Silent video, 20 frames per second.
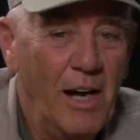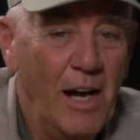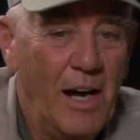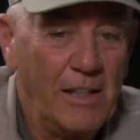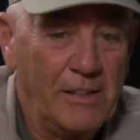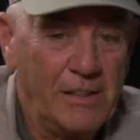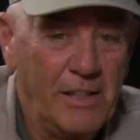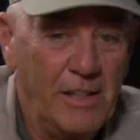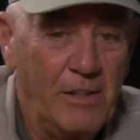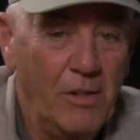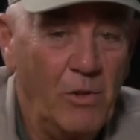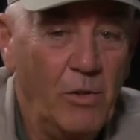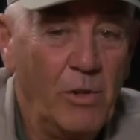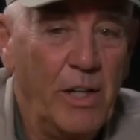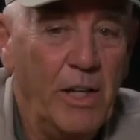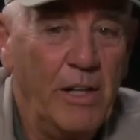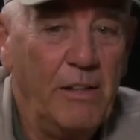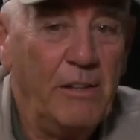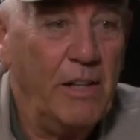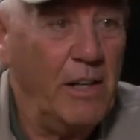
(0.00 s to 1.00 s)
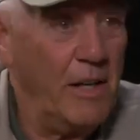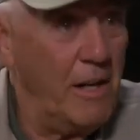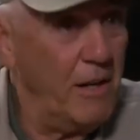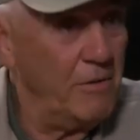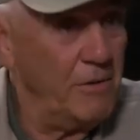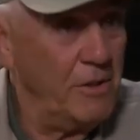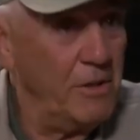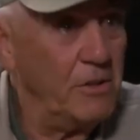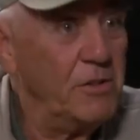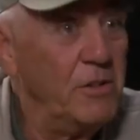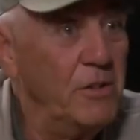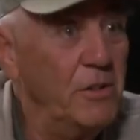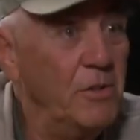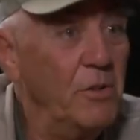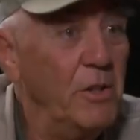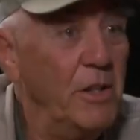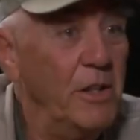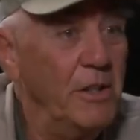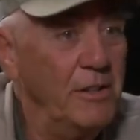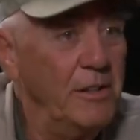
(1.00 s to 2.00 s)
I said, okay, then I'll just
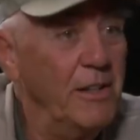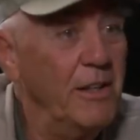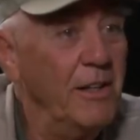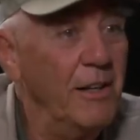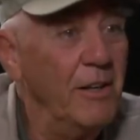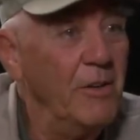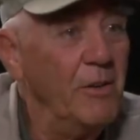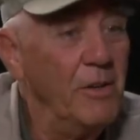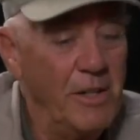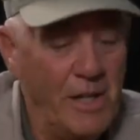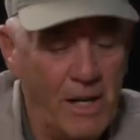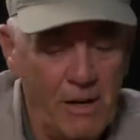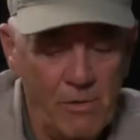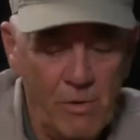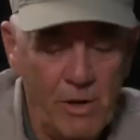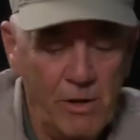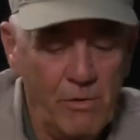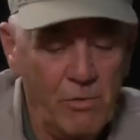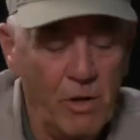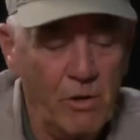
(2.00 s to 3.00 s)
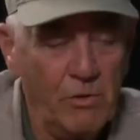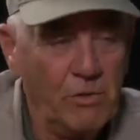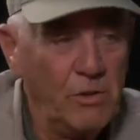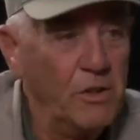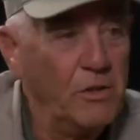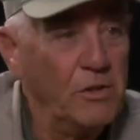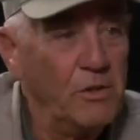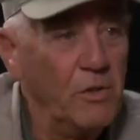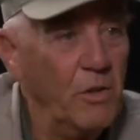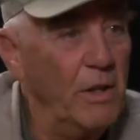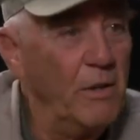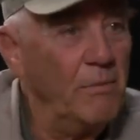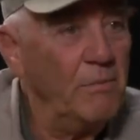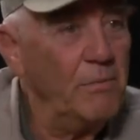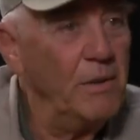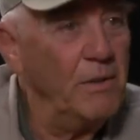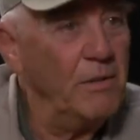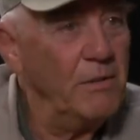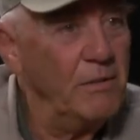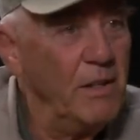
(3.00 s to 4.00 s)
do it, you know. And I rewrote the
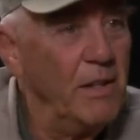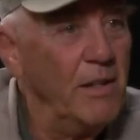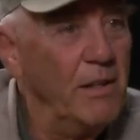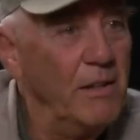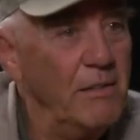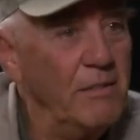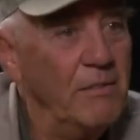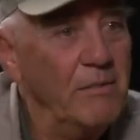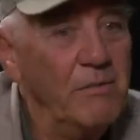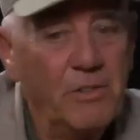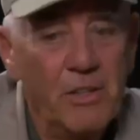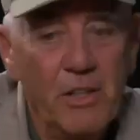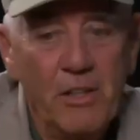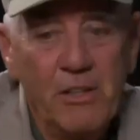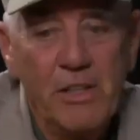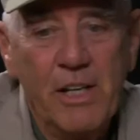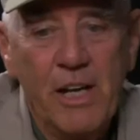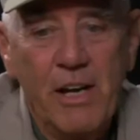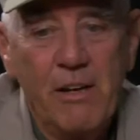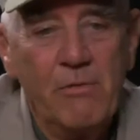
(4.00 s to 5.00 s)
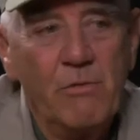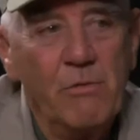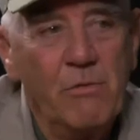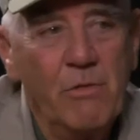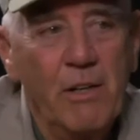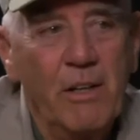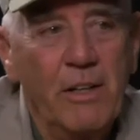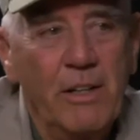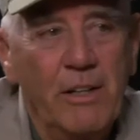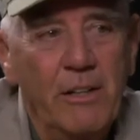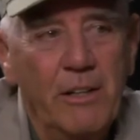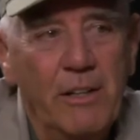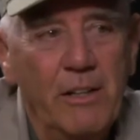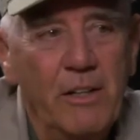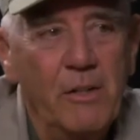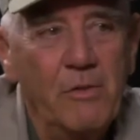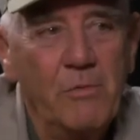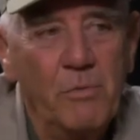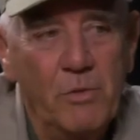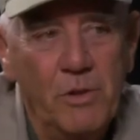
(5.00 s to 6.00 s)
script, and turned out really
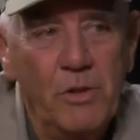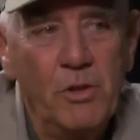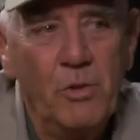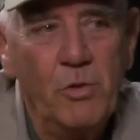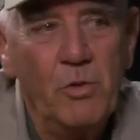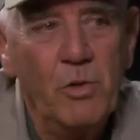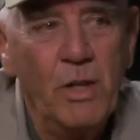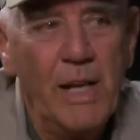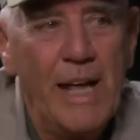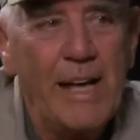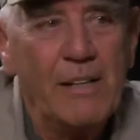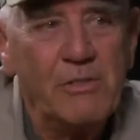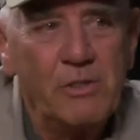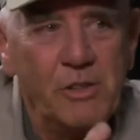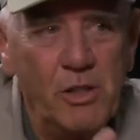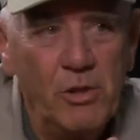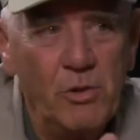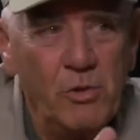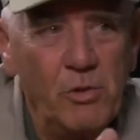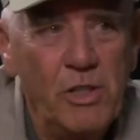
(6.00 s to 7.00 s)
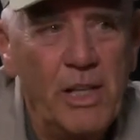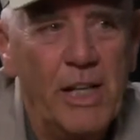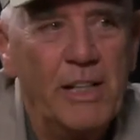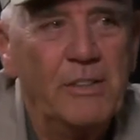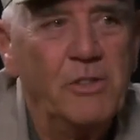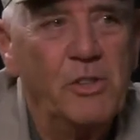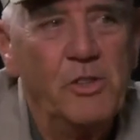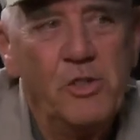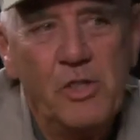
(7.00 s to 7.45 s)
good. The last two Texas